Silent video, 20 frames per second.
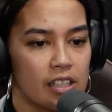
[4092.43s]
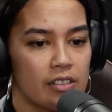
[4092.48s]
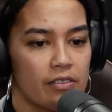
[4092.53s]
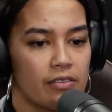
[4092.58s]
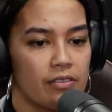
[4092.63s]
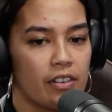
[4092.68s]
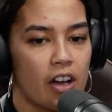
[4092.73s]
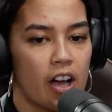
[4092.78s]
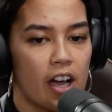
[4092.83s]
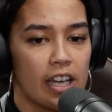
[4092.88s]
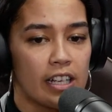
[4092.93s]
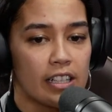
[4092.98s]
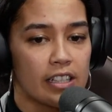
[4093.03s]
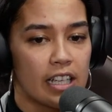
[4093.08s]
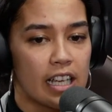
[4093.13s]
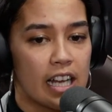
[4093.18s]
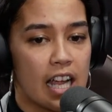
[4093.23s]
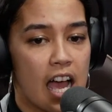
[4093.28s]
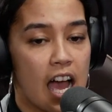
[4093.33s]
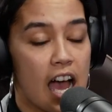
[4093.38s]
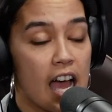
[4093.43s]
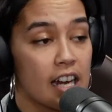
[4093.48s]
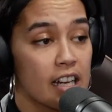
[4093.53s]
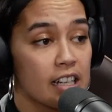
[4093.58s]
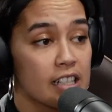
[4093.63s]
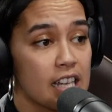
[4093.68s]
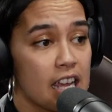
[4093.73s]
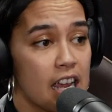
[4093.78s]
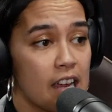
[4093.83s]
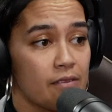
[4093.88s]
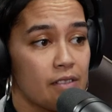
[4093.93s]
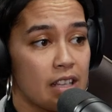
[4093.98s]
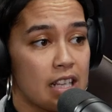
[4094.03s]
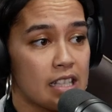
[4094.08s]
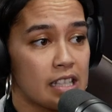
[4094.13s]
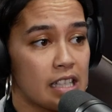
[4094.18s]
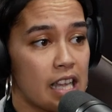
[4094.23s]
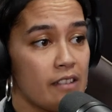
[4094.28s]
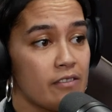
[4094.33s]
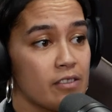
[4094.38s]
find it harder to have
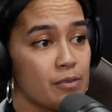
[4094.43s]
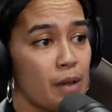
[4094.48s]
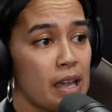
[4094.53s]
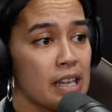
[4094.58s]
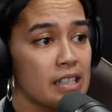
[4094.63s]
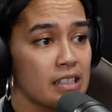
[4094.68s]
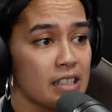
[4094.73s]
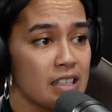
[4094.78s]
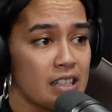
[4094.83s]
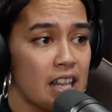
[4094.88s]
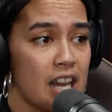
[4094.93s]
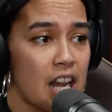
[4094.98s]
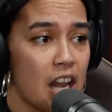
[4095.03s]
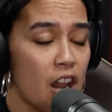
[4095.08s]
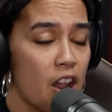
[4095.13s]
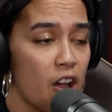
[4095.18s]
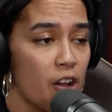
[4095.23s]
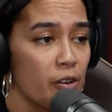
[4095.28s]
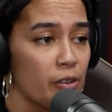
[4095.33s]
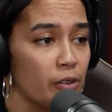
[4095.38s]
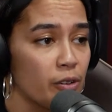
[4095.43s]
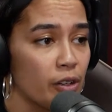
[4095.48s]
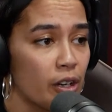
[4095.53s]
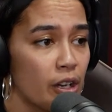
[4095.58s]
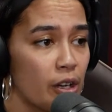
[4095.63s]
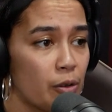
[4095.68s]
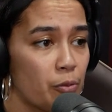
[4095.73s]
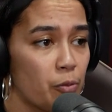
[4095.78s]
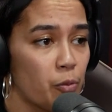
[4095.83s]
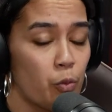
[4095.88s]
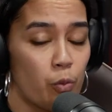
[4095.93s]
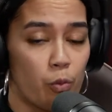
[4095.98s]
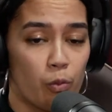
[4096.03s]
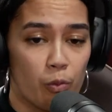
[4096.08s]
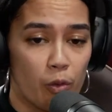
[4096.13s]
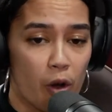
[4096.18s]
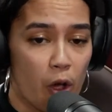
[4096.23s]
these safe spaces, let alone mm-hmm.